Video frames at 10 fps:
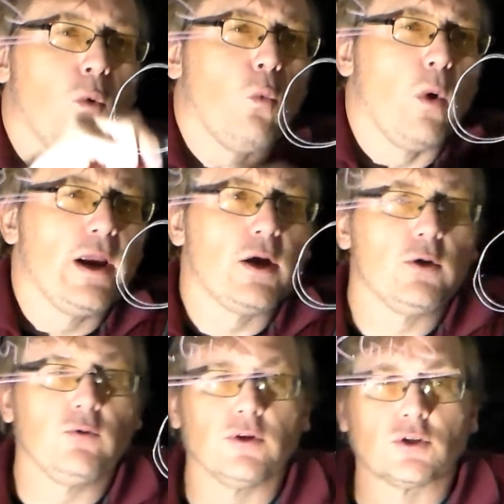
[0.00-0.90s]
Where
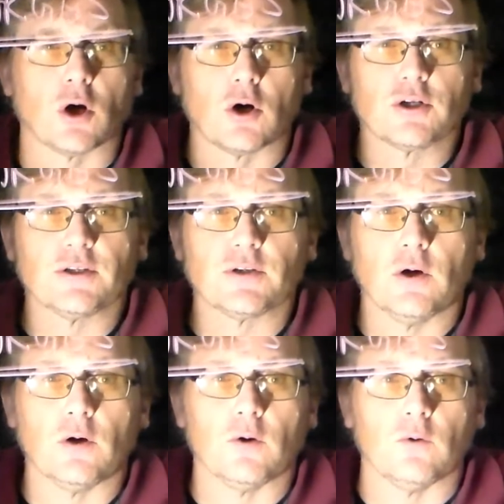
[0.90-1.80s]
do the charges
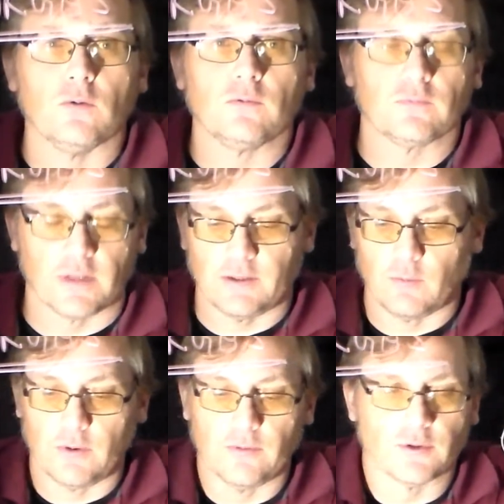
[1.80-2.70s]
go, right?
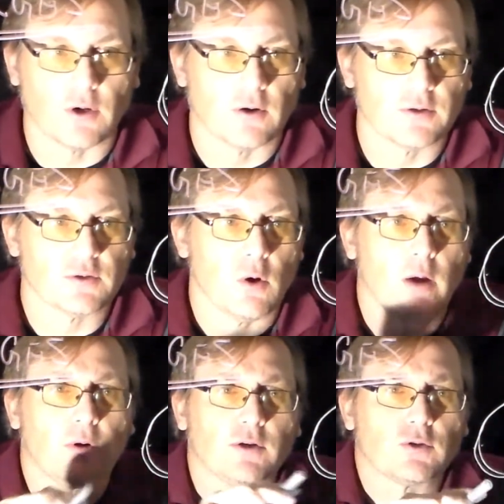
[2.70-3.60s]
Where do the charges go?
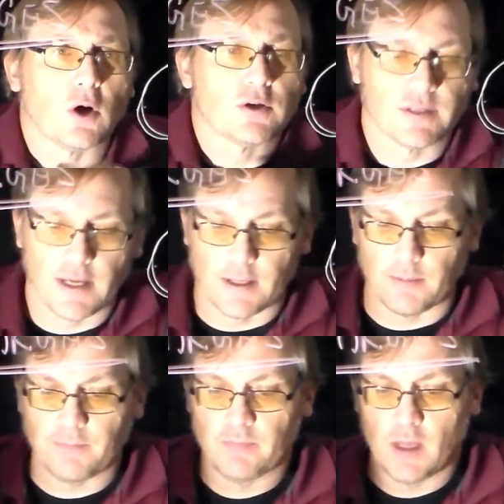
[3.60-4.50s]
I want to charge that
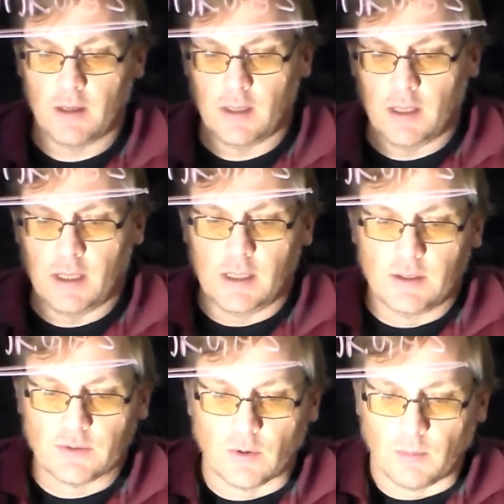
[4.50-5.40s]
up.
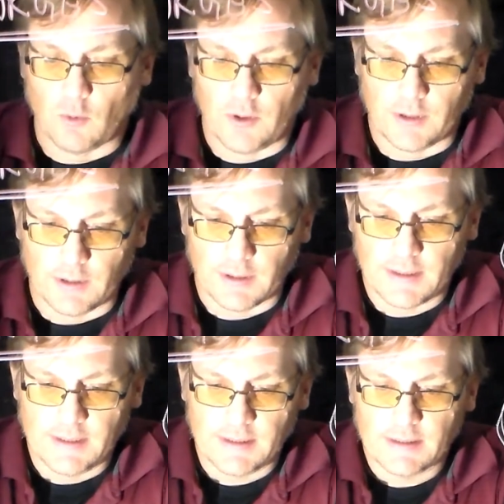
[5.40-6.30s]
So I'm going to,
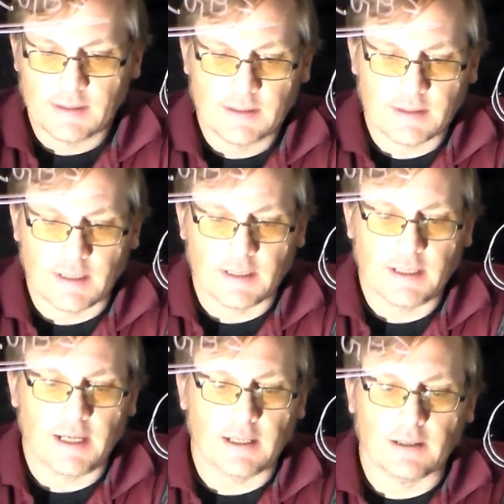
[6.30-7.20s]
say,
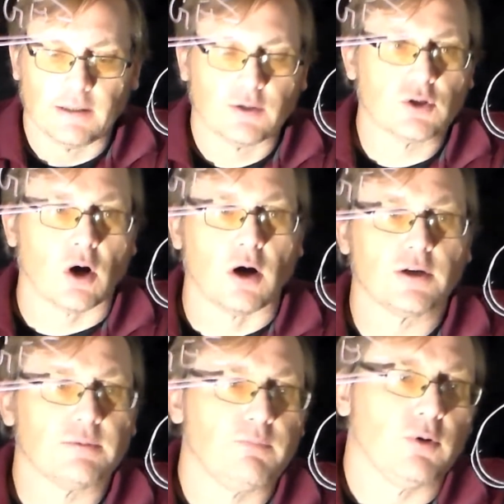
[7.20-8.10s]
take a
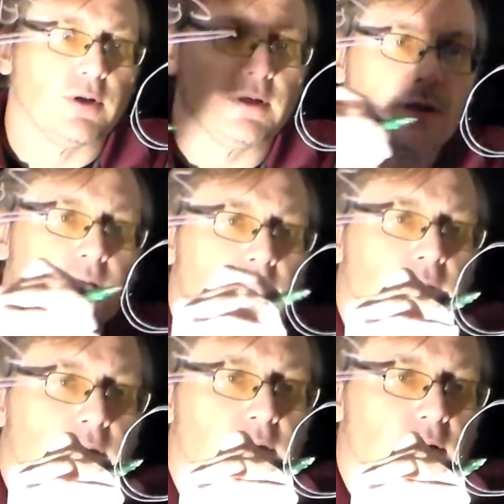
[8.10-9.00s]
charge and put it
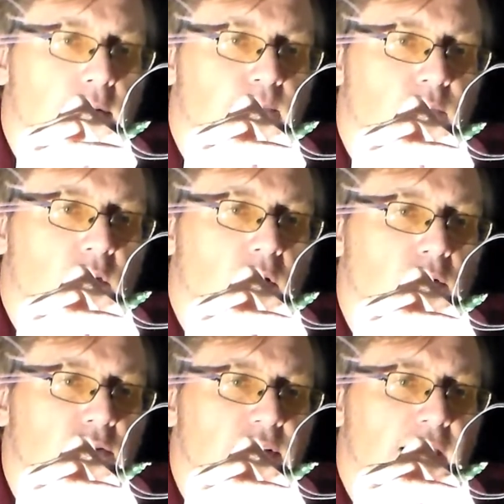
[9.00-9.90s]
here.
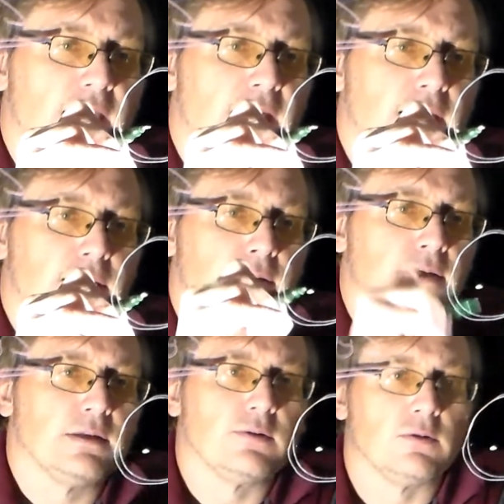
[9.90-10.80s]
I'll just add
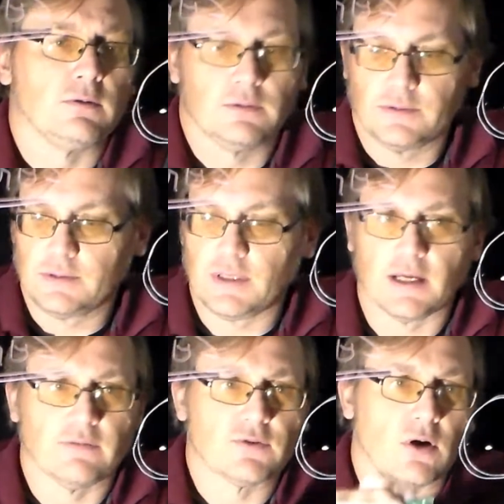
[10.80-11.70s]
a little
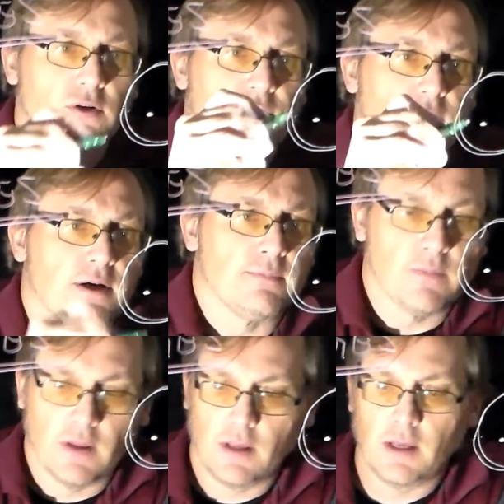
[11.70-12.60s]
negative charge there.
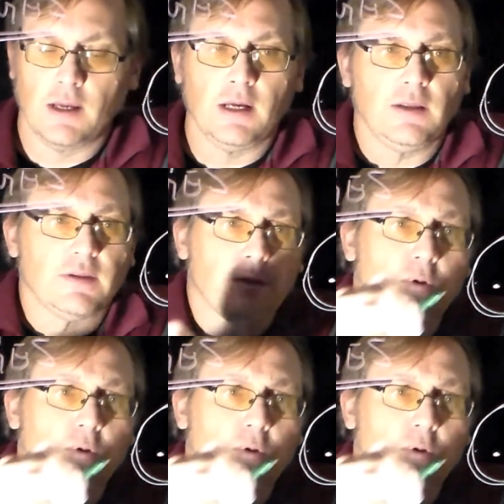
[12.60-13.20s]
And then I